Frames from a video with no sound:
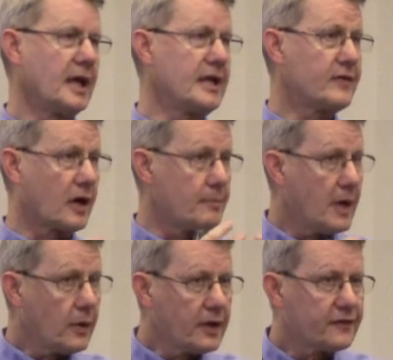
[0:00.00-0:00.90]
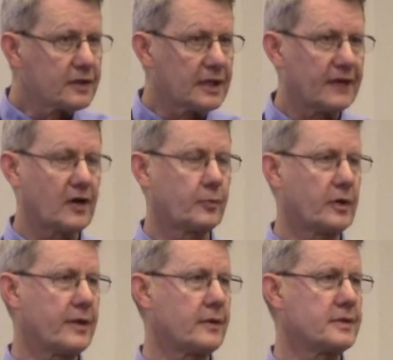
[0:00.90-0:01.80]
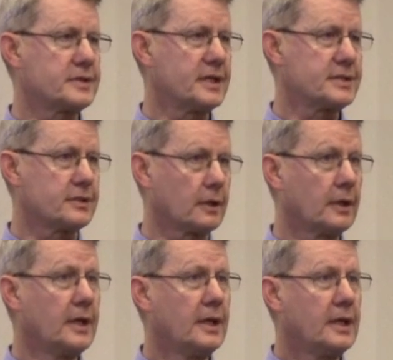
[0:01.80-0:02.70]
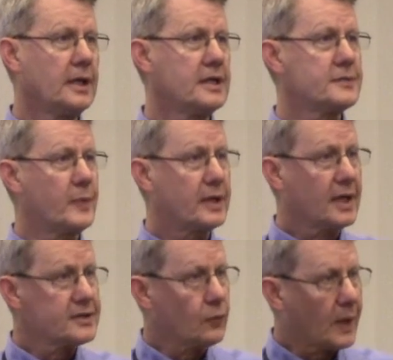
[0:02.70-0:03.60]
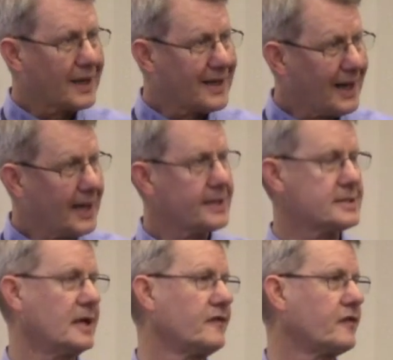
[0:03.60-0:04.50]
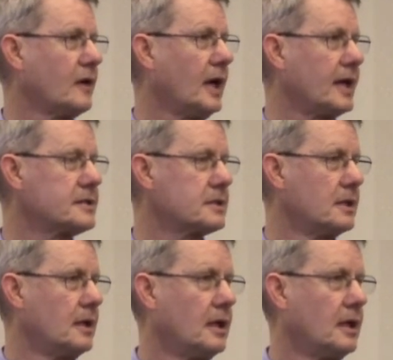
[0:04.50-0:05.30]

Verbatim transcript: And even our motive to love our brother or sister is because of what God has done for us